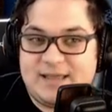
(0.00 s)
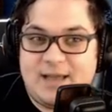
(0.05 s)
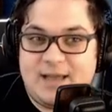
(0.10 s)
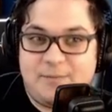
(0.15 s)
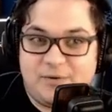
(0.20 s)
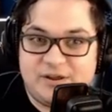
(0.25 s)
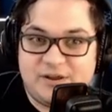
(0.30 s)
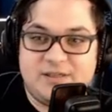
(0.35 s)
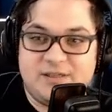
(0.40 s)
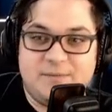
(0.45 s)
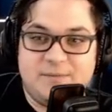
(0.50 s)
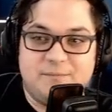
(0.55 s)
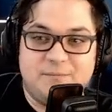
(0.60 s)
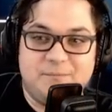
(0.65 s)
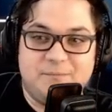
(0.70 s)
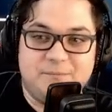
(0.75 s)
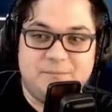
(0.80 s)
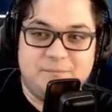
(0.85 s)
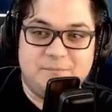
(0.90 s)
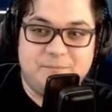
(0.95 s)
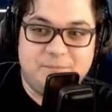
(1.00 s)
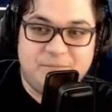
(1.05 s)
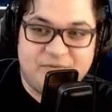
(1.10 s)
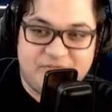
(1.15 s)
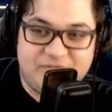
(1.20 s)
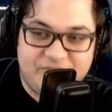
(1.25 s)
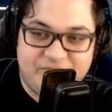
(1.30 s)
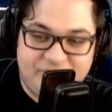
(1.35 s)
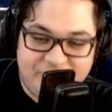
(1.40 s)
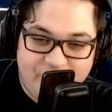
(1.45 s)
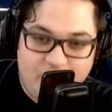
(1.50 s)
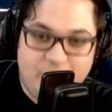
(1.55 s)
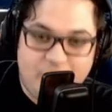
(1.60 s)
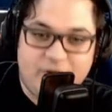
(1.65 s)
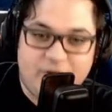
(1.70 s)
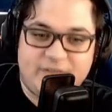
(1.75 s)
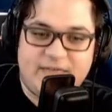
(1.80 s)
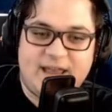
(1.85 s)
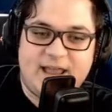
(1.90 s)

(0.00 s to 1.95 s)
I bring them before that